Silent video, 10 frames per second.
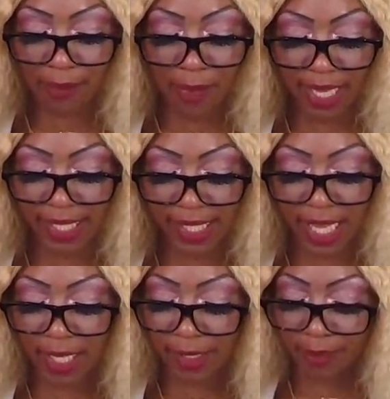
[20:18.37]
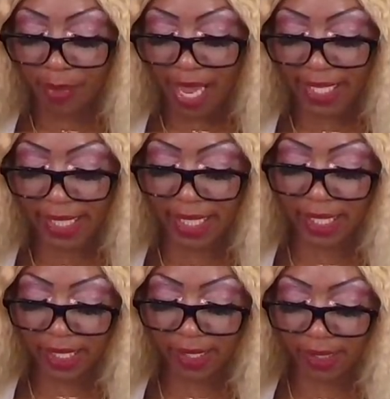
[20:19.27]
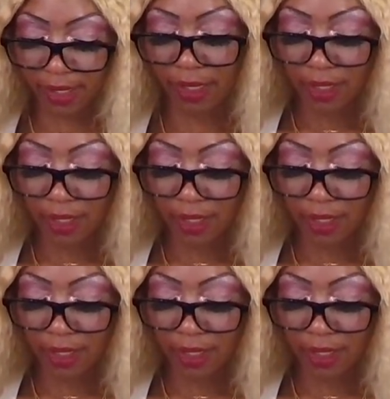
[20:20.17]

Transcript: my sun, Pisces.